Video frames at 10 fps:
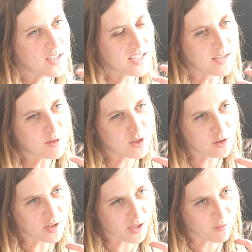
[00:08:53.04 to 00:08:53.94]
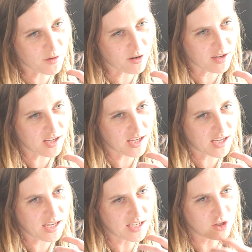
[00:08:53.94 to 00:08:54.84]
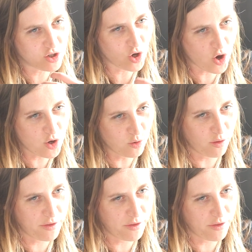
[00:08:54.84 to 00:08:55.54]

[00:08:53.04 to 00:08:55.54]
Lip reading: it seems to you like a very internal